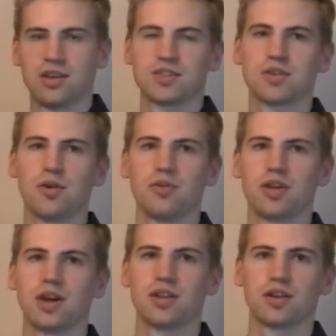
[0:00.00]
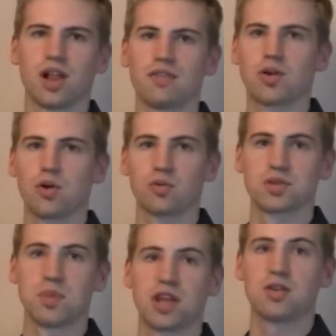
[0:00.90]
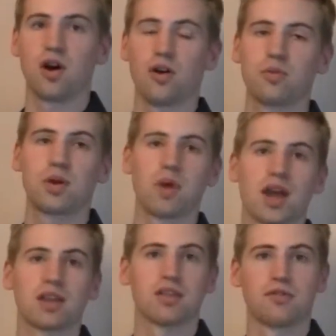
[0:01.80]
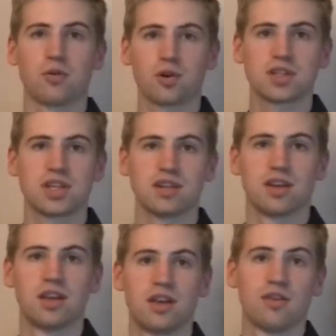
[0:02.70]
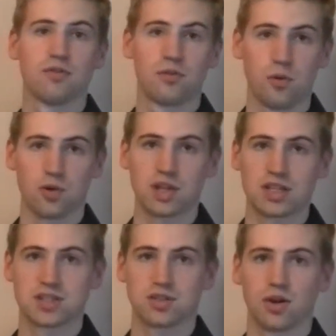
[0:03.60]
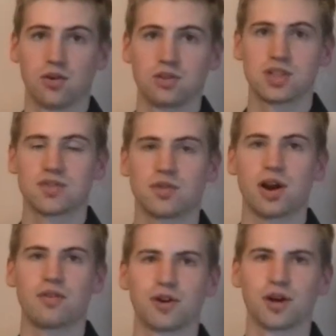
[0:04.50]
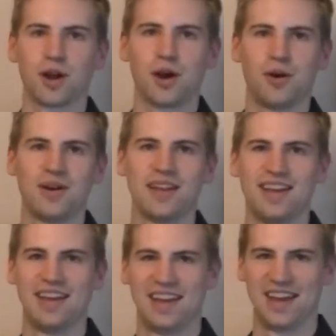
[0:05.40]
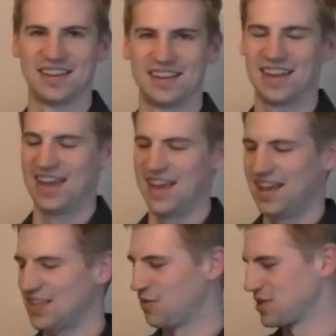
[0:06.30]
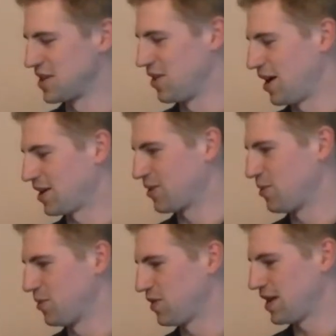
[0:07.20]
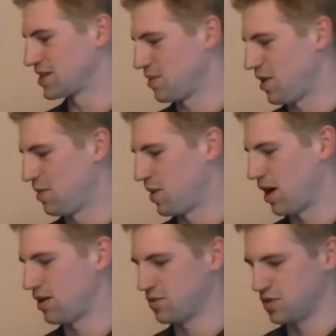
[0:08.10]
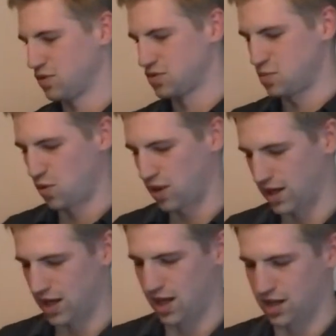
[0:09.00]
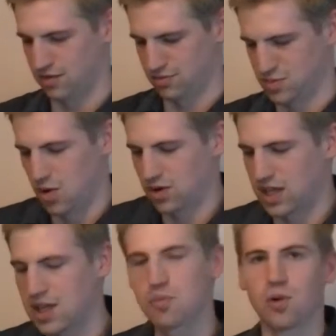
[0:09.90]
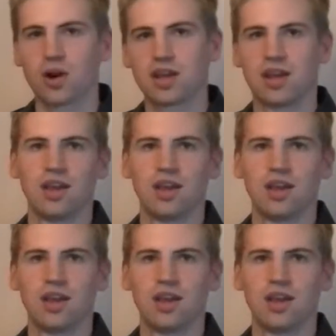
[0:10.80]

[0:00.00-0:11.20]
So the clavichord was made all the way back in the 1440s, so just forever ago. And there was a lot of cool things about it. It was more like a small keyboard.